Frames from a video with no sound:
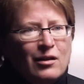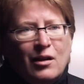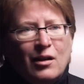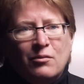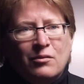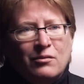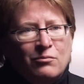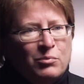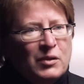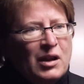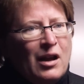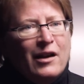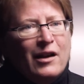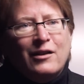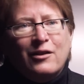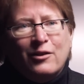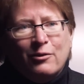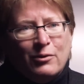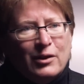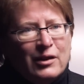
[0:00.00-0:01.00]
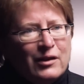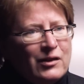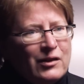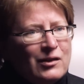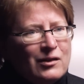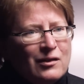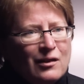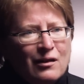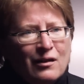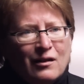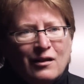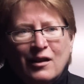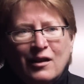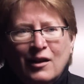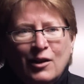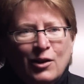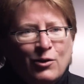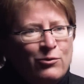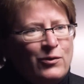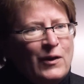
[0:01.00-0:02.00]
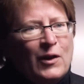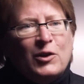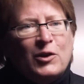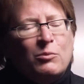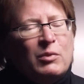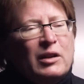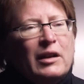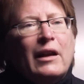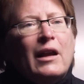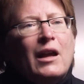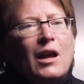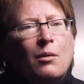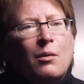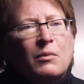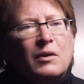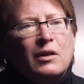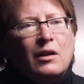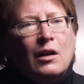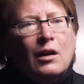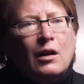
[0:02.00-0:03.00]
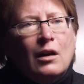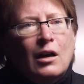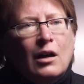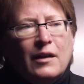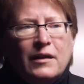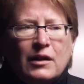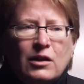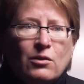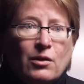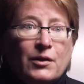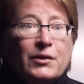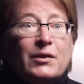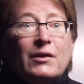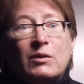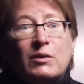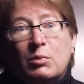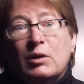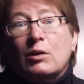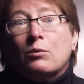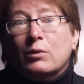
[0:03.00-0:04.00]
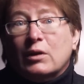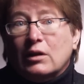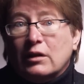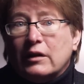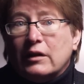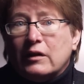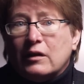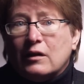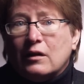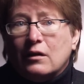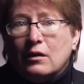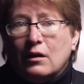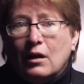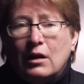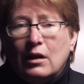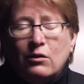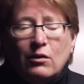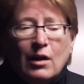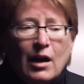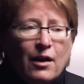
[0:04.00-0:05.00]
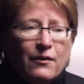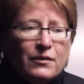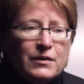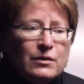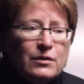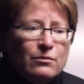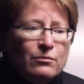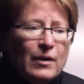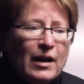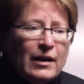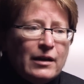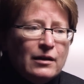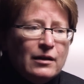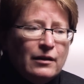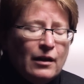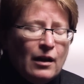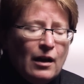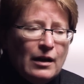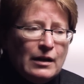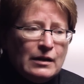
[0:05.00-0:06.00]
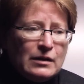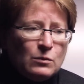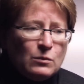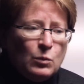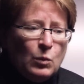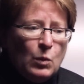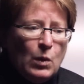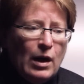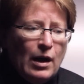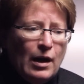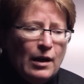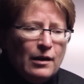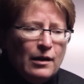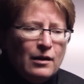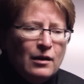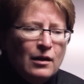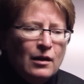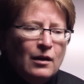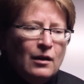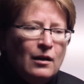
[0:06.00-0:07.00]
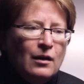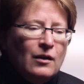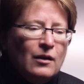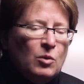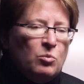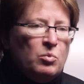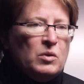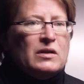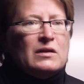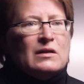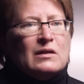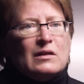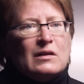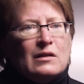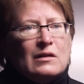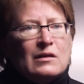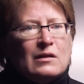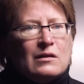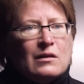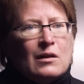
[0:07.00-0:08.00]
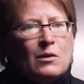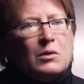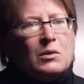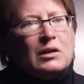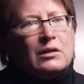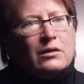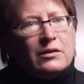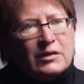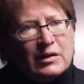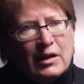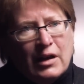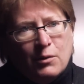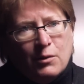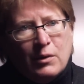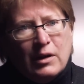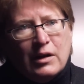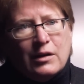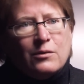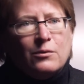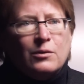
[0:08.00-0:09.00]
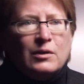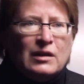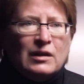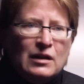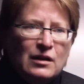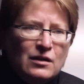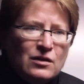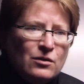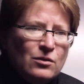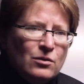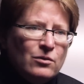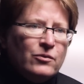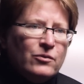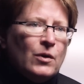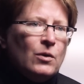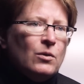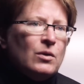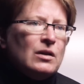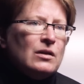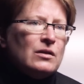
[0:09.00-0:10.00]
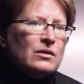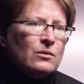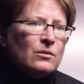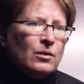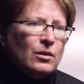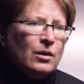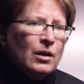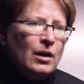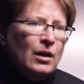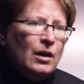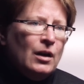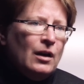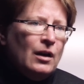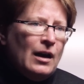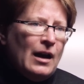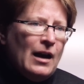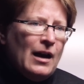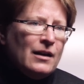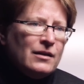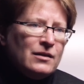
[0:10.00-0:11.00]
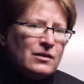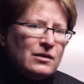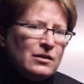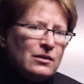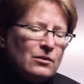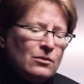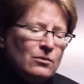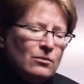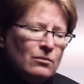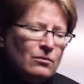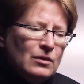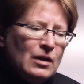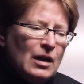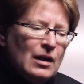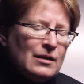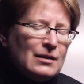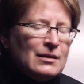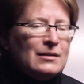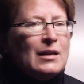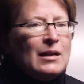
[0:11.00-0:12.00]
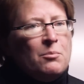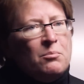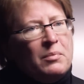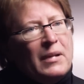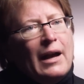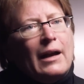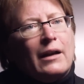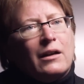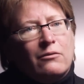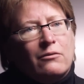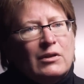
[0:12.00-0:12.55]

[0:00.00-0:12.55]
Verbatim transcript: and blind to the risks and failure be damned, I think you also have to be a realist and you have to recognize when the business is going a little sideways or needs a new focus or has to uh, step back and